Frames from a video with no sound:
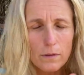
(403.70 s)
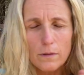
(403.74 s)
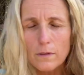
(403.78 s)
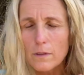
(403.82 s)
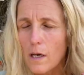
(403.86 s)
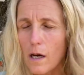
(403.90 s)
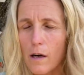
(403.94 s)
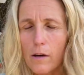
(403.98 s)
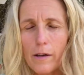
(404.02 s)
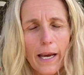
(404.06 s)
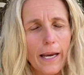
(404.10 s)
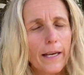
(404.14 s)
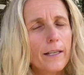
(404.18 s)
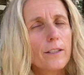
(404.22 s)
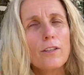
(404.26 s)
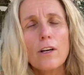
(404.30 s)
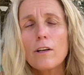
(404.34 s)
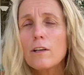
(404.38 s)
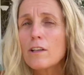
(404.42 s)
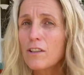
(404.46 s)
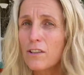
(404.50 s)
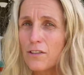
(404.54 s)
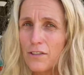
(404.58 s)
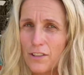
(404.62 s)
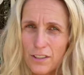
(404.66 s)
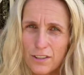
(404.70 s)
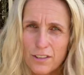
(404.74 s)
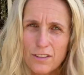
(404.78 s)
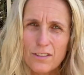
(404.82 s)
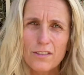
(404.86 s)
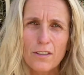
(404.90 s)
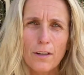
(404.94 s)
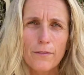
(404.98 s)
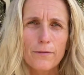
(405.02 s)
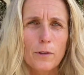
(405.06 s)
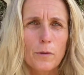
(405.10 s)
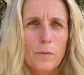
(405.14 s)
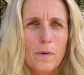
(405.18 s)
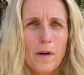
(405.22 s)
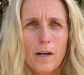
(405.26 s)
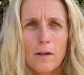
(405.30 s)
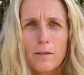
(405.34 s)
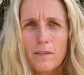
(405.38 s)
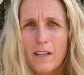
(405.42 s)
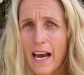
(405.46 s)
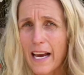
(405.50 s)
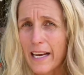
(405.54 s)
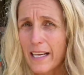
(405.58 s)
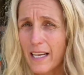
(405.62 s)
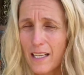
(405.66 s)
okay, so the conditions of the
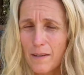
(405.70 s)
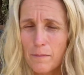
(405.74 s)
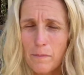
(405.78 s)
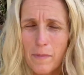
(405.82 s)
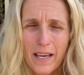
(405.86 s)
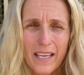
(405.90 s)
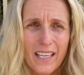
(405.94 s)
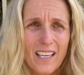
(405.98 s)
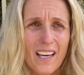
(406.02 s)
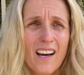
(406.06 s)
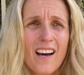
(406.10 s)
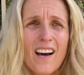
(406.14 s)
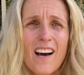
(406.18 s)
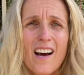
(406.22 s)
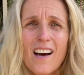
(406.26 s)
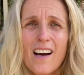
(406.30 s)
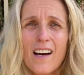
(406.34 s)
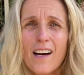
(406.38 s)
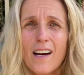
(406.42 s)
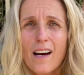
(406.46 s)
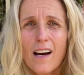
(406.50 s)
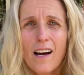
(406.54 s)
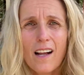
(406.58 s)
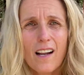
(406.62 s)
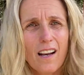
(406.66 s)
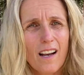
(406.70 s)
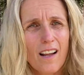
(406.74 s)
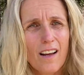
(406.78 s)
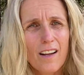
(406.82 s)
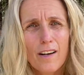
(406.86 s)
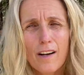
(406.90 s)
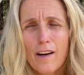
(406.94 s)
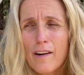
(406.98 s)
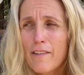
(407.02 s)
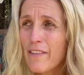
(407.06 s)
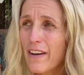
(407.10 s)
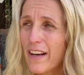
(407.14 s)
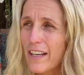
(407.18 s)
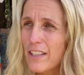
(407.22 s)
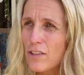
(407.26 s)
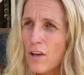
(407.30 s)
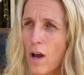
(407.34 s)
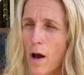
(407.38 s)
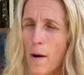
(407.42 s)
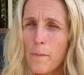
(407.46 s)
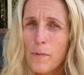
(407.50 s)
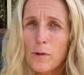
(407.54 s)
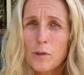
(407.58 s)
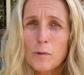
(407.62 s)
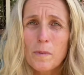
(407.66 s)
road, I can make a lot of
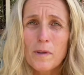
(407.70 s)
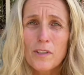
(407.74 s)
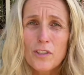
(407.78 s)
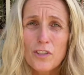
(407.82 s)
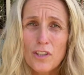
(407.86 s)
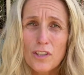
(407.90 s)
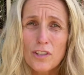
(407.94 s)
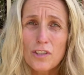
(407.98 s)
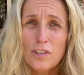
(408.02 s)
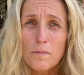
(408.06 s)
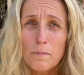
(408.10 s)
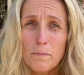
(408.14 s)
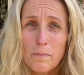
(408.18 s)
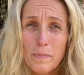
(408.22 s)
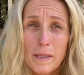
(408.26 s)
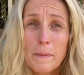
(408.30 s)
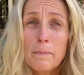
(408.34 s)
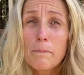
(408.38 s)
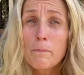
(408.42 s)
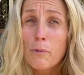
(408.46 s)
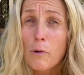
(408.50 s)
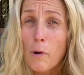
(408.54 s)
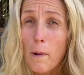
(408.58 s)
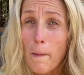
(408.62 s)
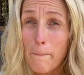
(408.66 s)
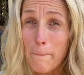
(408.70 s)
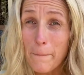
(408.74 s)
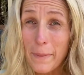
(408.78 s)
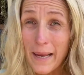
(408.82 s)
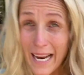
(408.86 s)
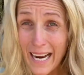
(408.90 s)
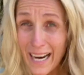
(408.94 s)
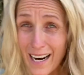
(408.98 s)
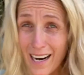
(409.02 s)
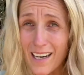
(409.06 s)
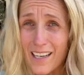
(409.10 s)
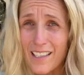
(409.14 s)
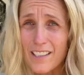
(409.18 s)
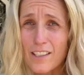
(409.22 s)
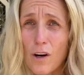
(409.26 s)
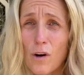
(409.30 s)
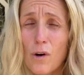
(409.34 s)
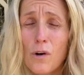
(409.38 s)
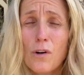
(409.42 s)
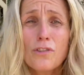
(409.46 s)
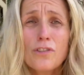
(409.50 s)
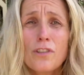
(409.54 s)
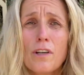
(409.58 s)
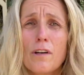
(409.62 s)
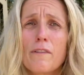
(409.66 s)
examples, but just be prepared.
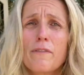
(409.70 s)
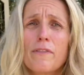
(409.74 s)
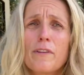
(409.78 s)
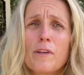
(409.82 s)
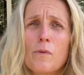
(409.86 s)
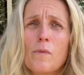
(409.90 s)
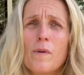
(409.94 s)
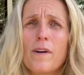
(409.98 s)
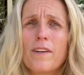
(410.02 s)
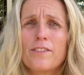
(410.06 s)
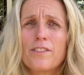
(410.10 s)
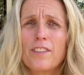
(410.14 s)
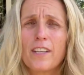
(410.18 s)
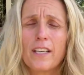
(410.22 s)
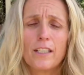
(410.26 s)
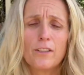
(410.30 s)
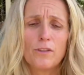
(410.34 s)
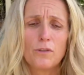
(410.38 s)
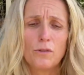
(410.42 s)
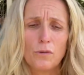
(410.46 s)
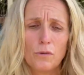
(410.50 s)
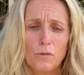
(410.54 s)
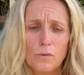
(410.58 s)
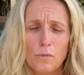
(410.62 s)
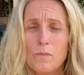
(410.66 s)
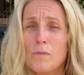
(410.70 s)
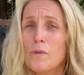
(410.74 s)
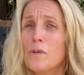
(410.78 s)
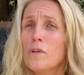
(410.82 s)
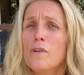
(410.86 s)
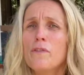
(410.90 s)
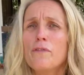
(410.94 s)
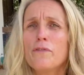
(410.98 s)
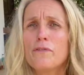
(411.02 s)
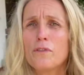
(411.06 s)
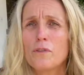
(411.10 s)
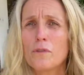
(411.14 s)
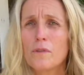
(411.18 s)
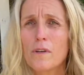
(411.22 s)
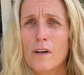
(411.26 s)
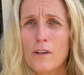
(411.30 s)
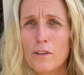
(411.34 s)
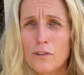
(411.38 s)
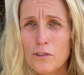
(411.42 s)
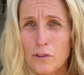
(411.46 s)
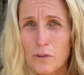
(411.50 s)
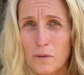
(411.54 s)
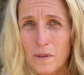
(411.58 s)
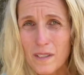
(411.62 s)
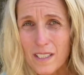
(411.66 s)
Also, if you're wanting to move to
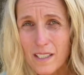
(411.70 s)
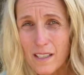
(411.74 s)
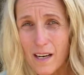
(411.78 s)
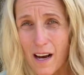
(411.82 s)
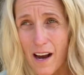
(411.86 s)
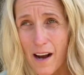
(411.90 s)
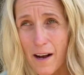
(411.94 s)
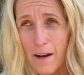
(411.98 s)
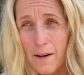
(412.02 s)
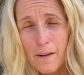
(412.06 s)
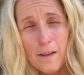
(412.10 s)
Costa Rica,